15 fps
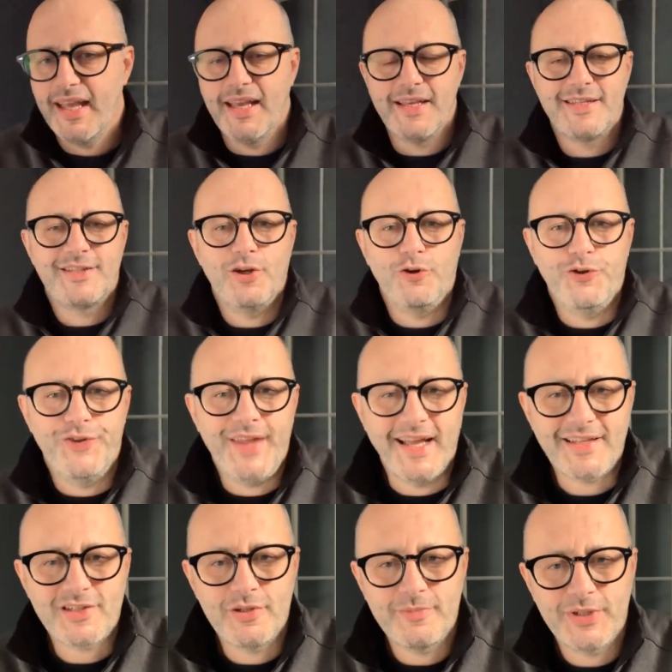So
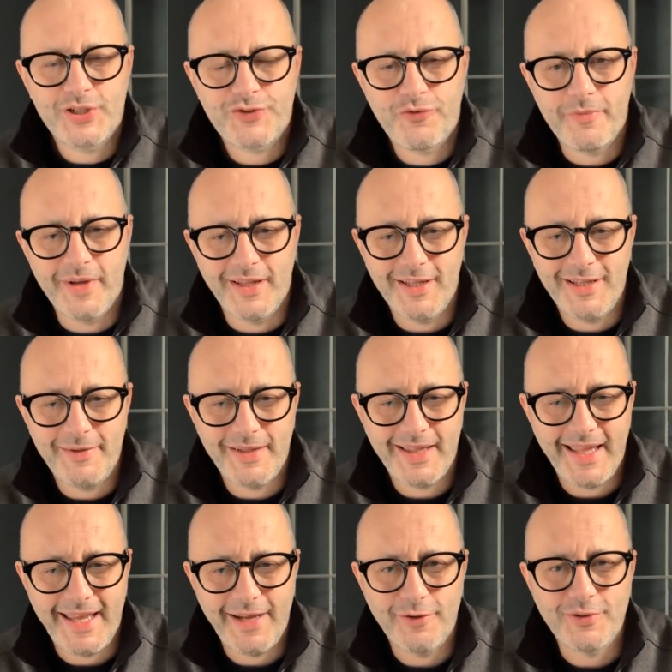that's so much from a little
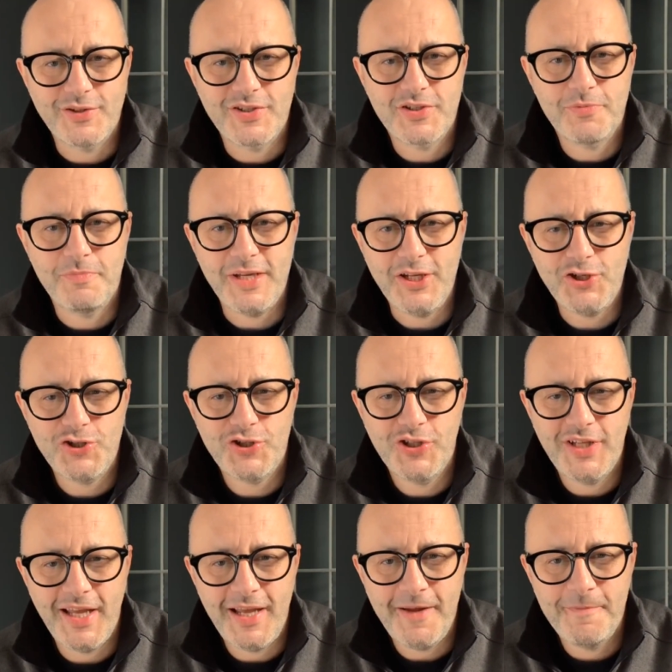layered speech
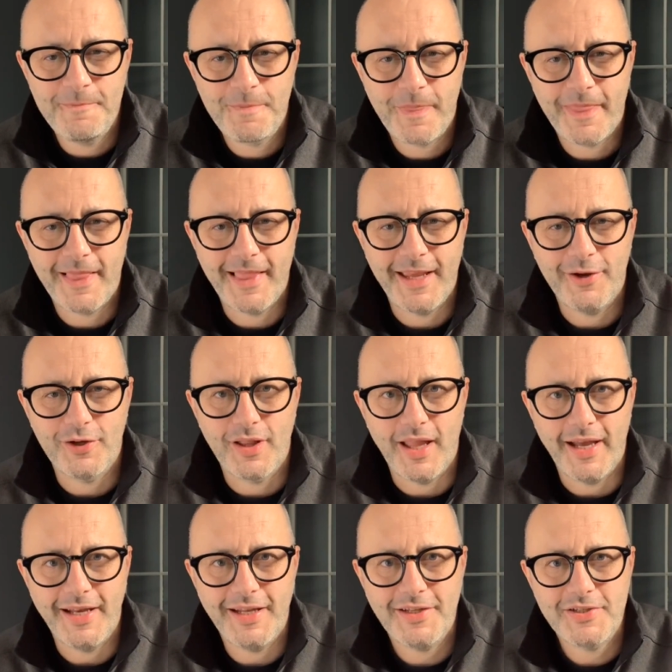today, layered
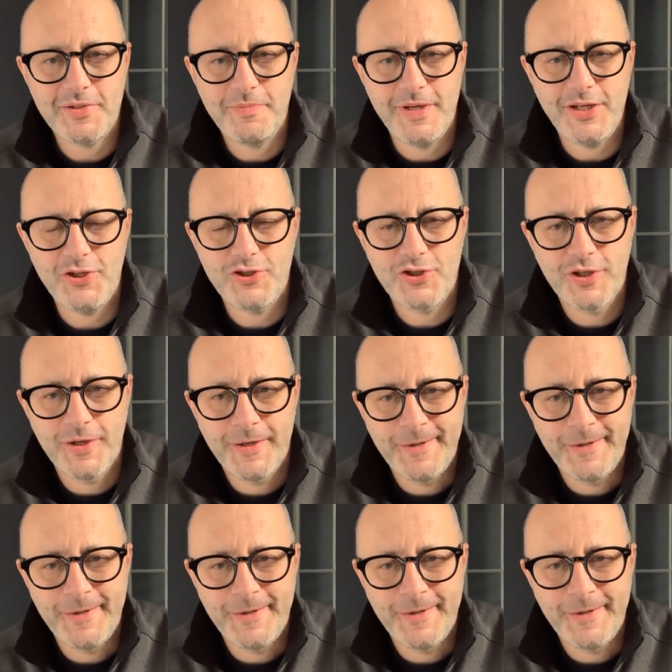lighting speech.